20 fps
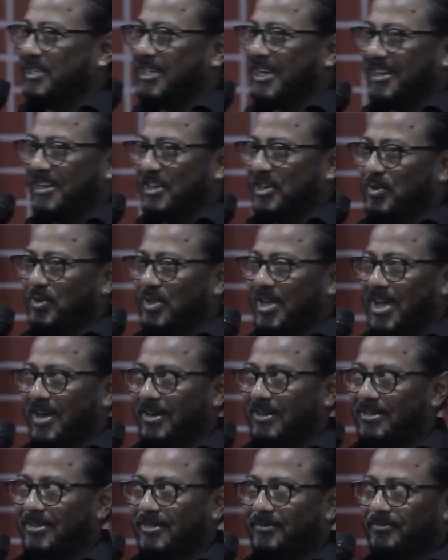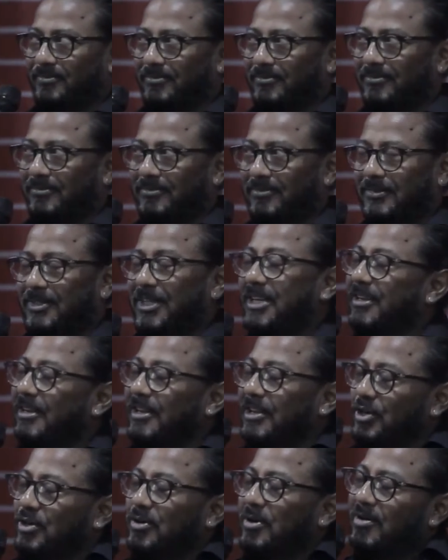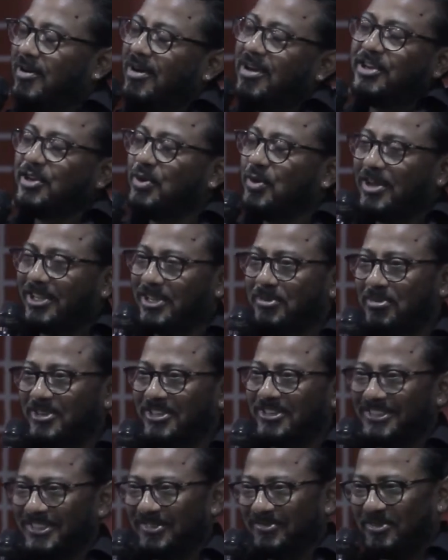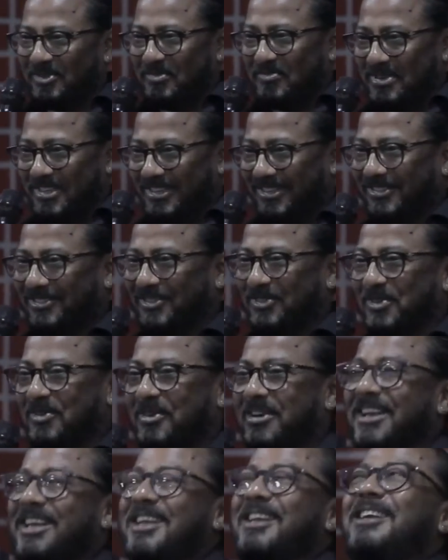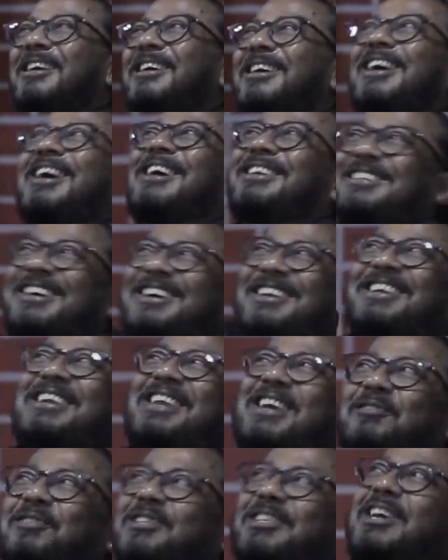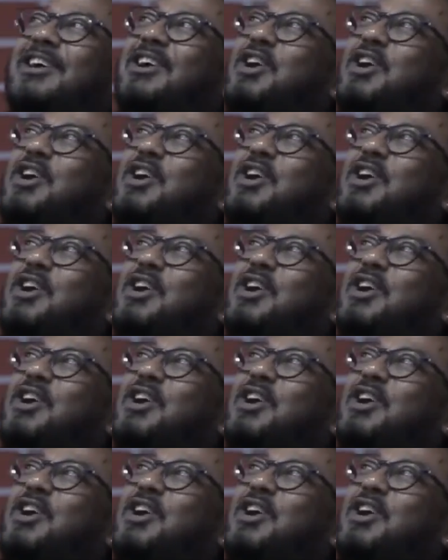to tell you that you are the person for me. So suddenly I was